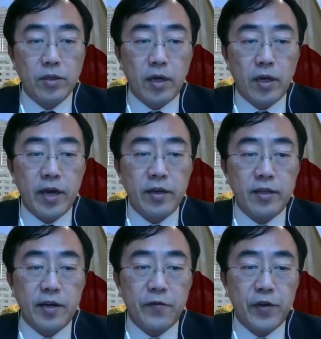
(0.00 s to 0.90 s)
Again,
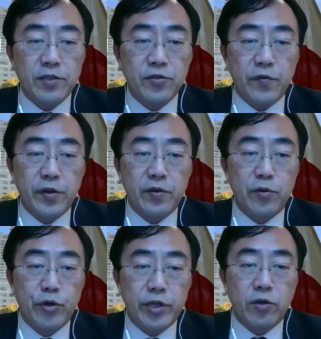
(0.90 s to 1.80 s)
clarification on the
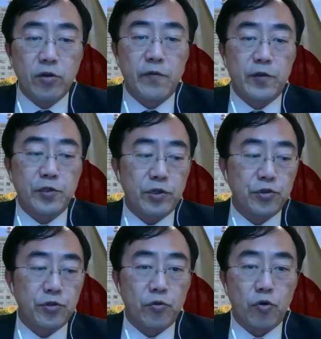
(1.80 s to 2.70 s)
critical
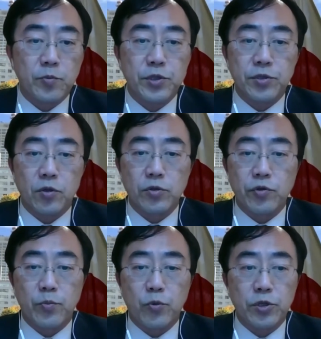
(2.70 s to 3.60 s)
infrastructure norms is also
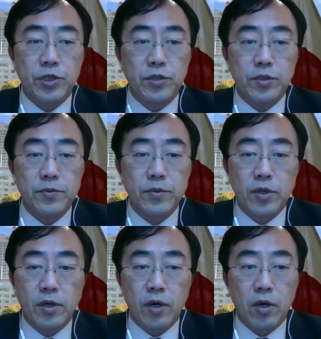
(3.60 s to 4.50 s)
important.
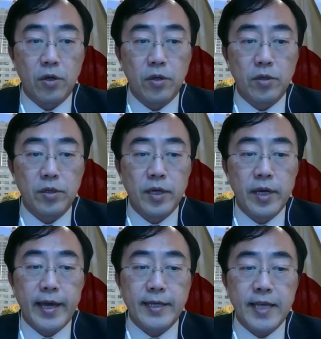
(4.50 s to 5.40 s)

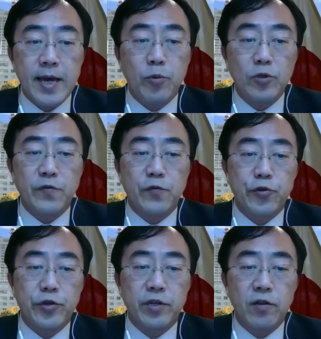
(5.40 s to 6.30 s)
Examples of
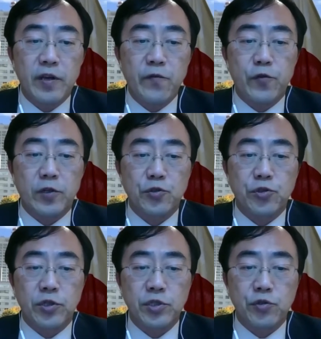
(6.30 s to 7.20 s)
critical
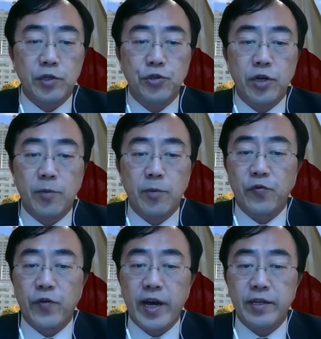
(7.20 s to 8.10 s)
infrastructure are
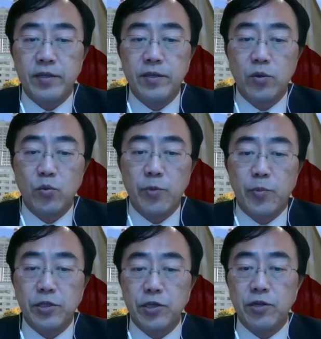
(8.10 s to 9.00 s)
provided with
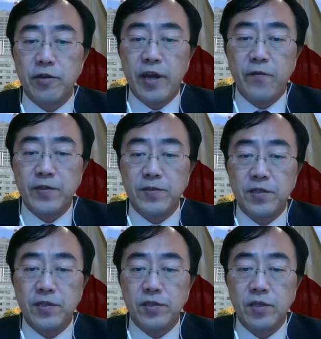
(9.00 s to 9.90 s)
particular
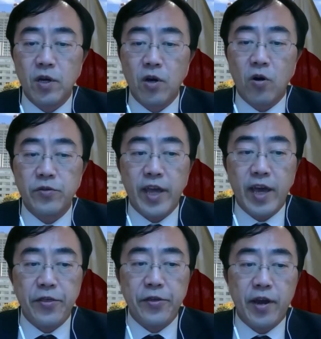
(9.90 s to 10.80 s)
emphasis on
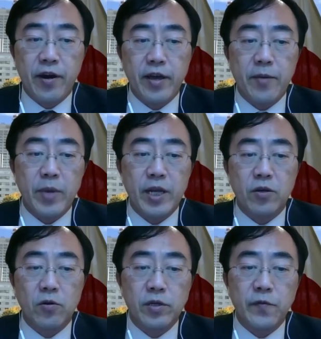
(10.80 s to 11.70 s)
healthcare and
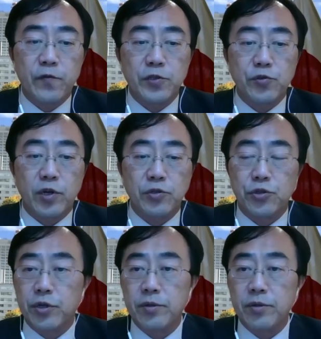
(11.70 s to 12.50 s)
medical infrastructure,